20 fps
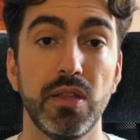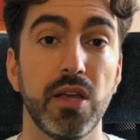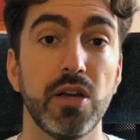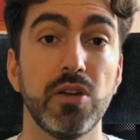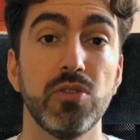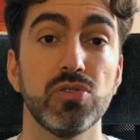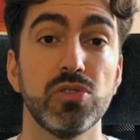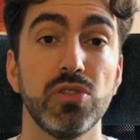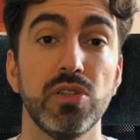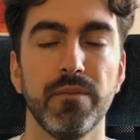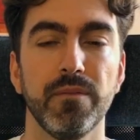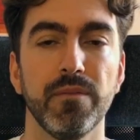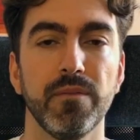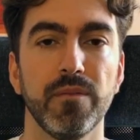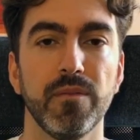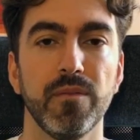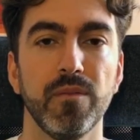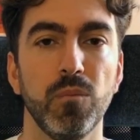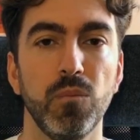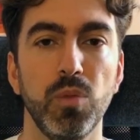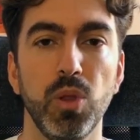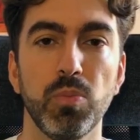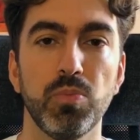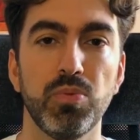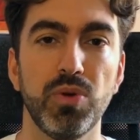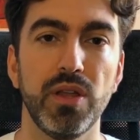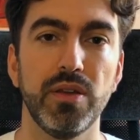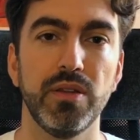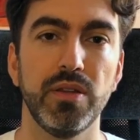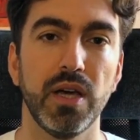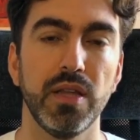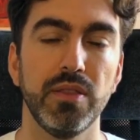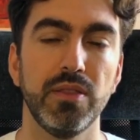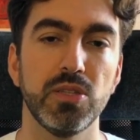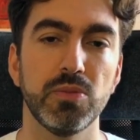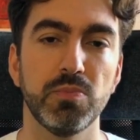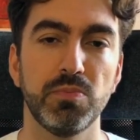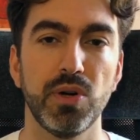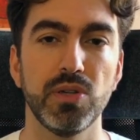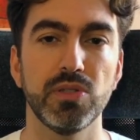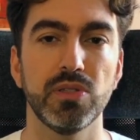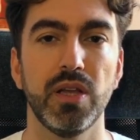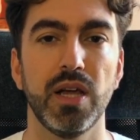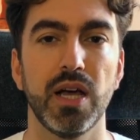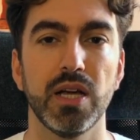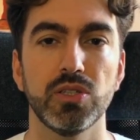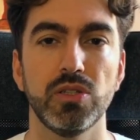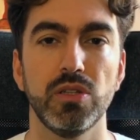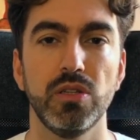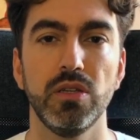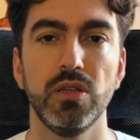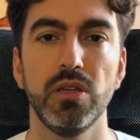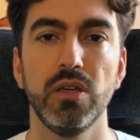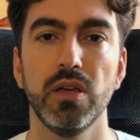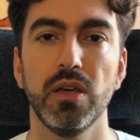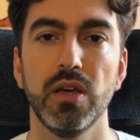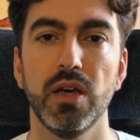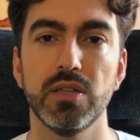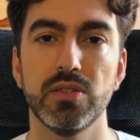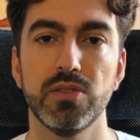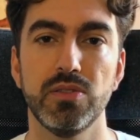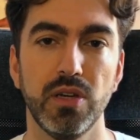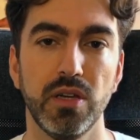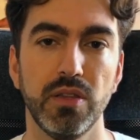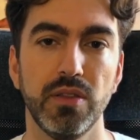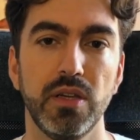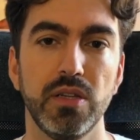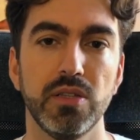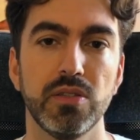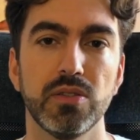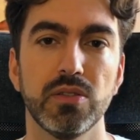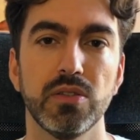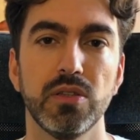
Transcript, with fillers: this blueprint that this person actually has done this.